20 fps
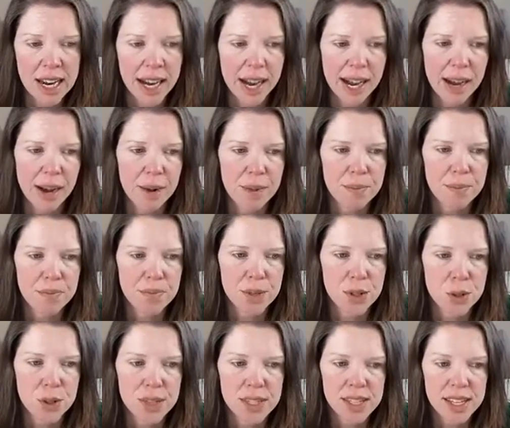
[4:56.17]

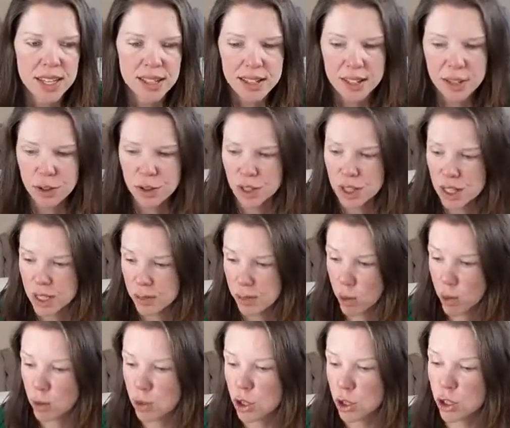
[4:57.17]
To assess your
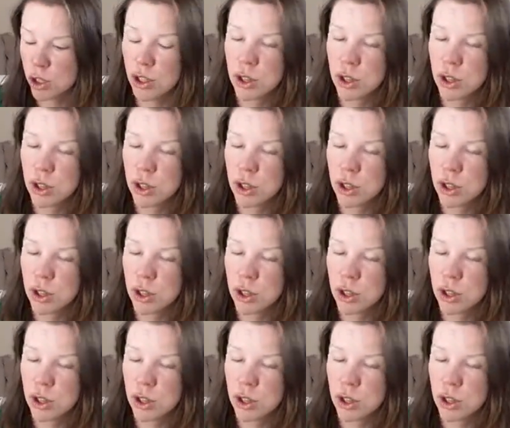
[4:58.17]
exposure,